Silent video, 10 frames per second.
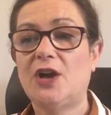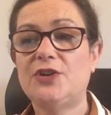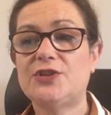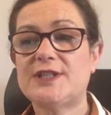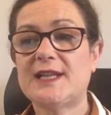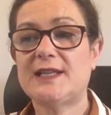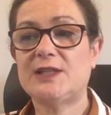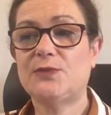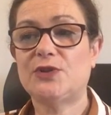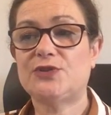
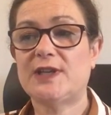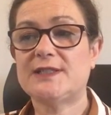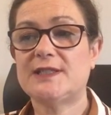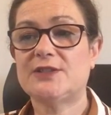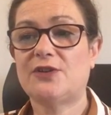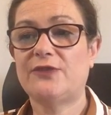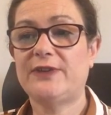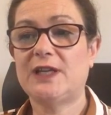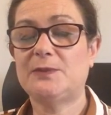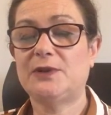Understanding what dressings are
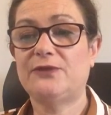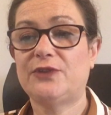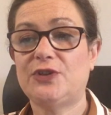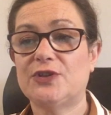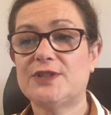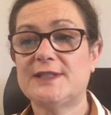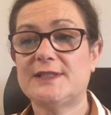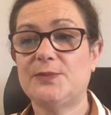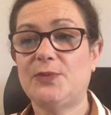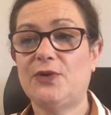available for use
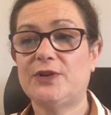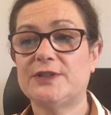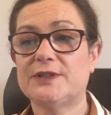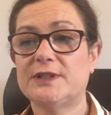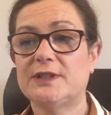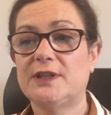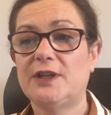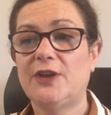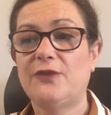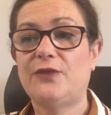is important.
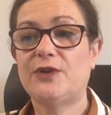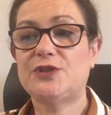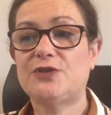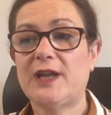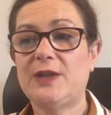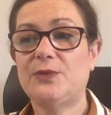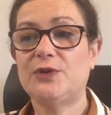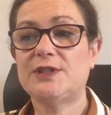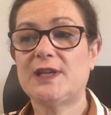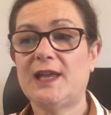For a dry
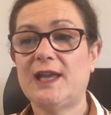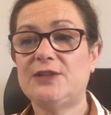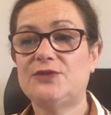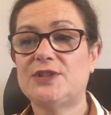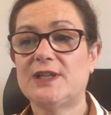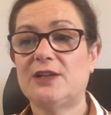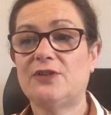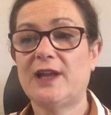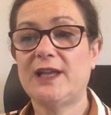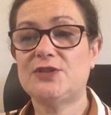wound, a hydrogel
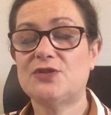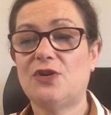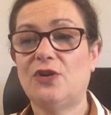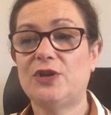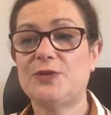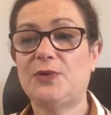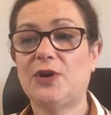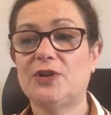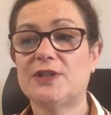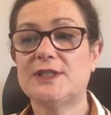or hydrocolloid
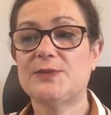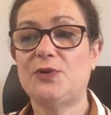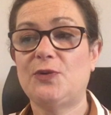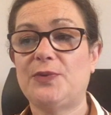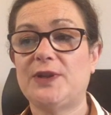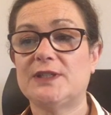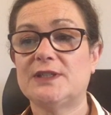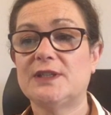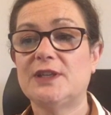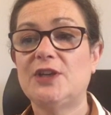product is
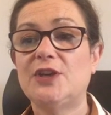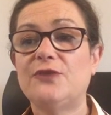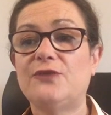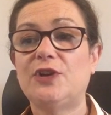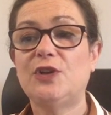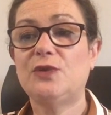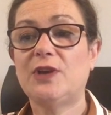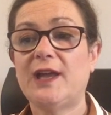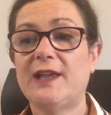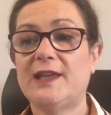appropriate. For low to
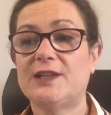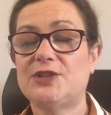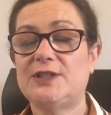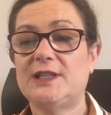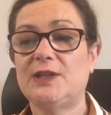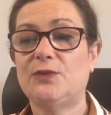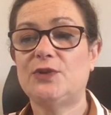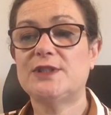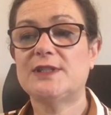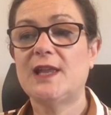high exudating
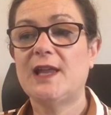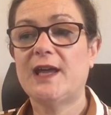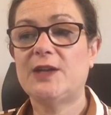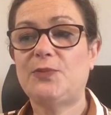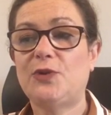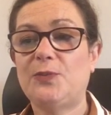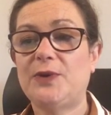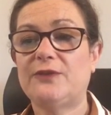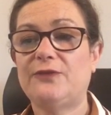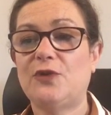wounds, an
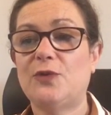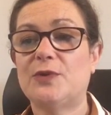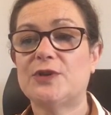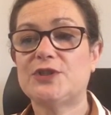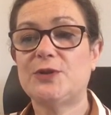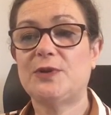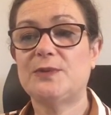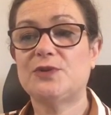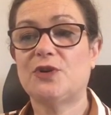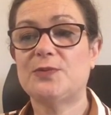appropriate foam or
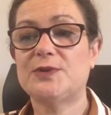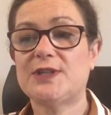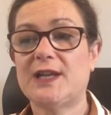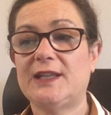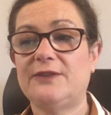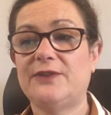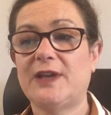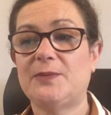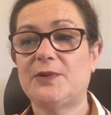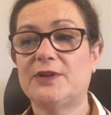superabsorbent gelling
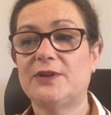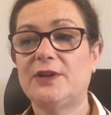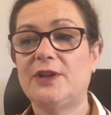fibre.